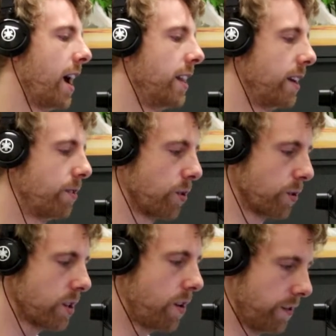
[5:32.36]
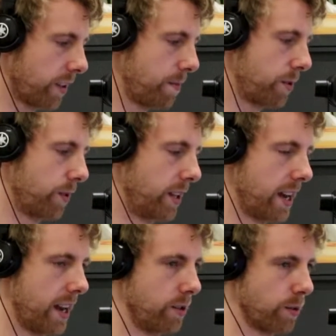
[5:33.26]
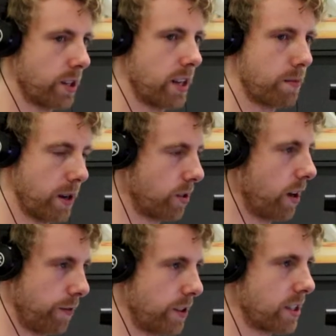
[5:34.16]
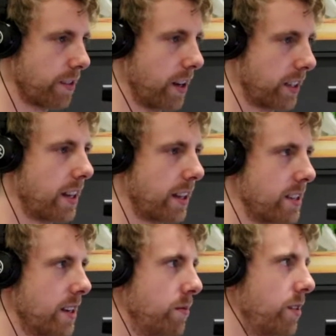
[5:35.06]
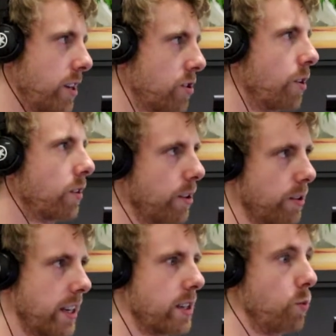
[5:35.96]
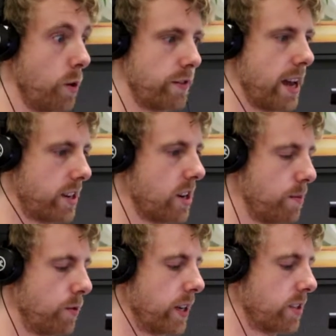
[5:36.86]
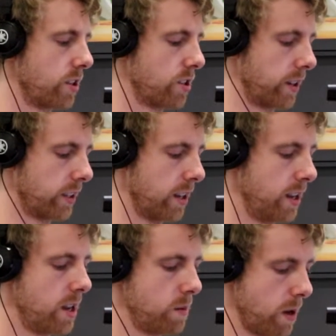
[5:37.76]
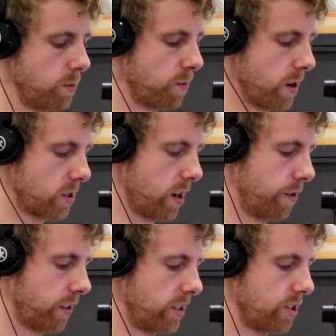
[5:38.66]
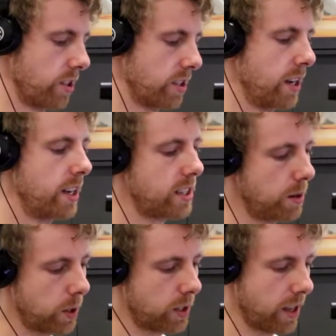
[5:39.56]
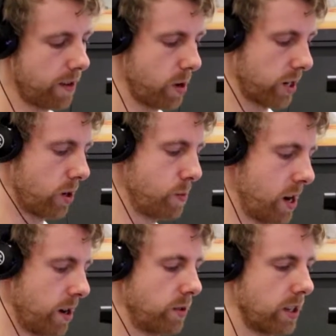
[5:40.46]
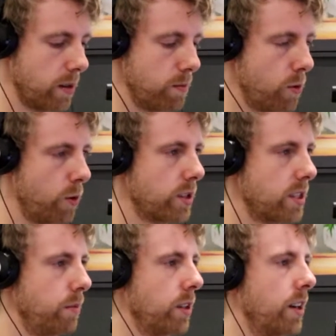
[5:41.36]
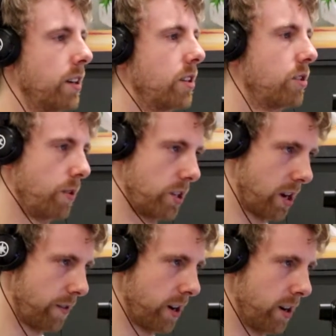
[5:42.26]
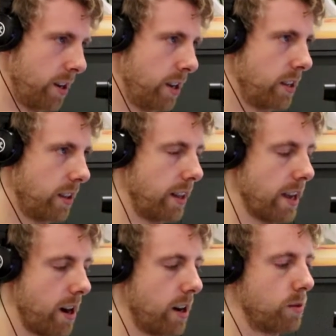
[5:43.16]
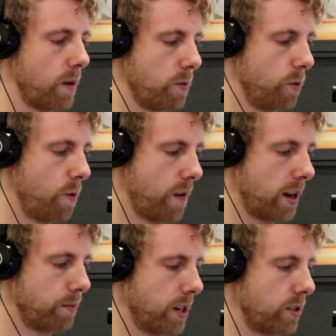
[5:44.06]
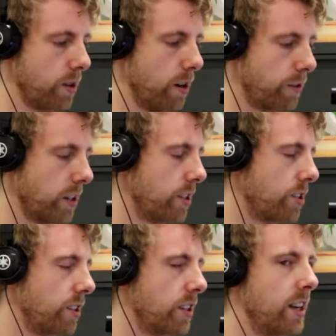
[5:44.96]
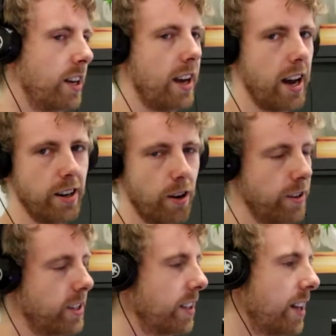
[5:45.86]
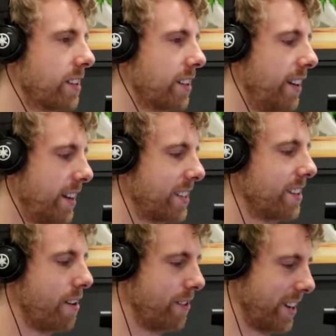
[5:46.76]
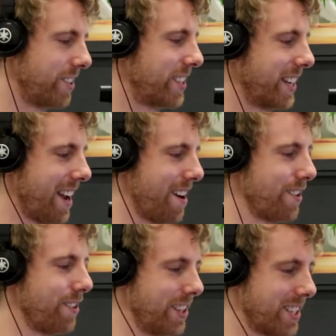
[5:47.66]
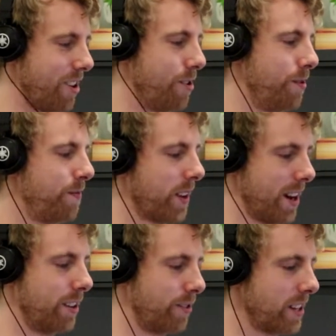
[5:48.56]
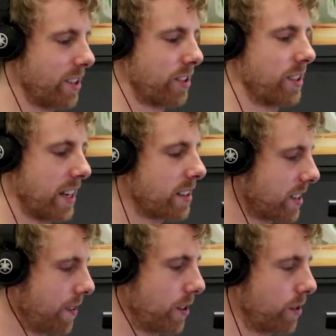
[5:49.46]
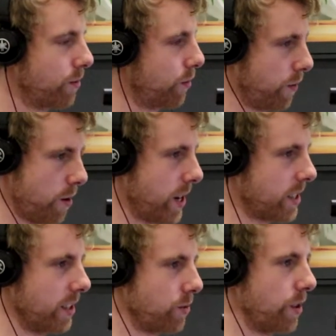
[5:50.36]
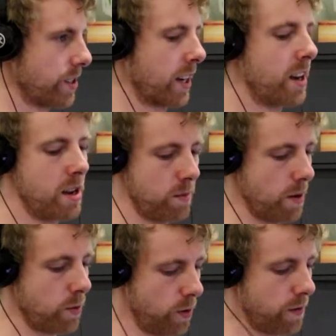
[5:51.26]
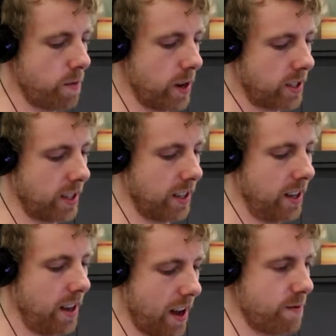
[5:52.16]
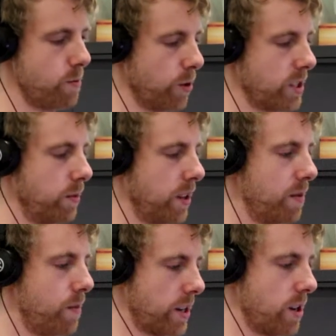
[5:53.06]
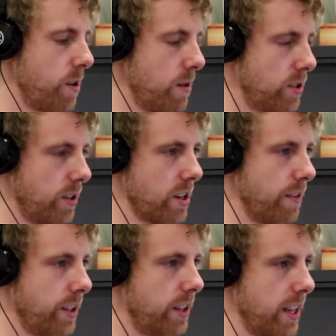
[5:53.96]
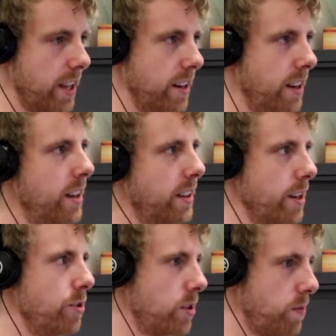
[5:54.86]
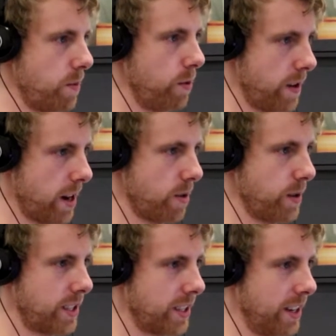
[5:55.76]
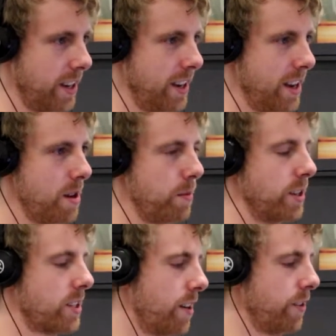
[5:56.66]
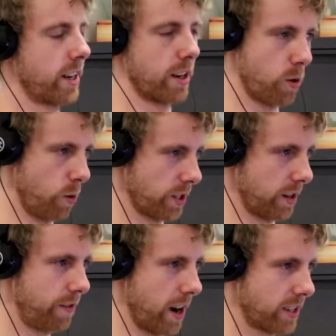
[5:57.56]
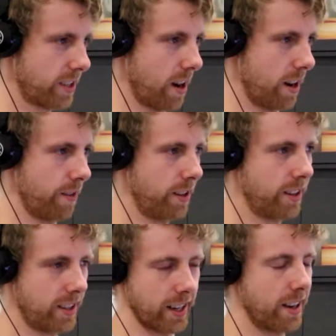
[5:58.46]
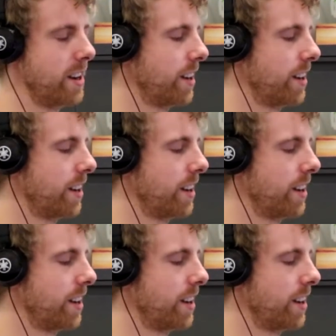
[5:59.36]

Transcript: And there was also overlap between that and also like mental health and stuff like that. They showed little things with that type of research showing that people with mental health conditions typically have microbiomes that are more similar to each other than they are to people without mental health conditions. And obviously that's another interesting area of this whole area of research, because that's the same thing with obesity as well. It's like people with obesity have more similar microbiomes to each other than they do to people without obesity. But it's kind of like a cause and effect kind of thing.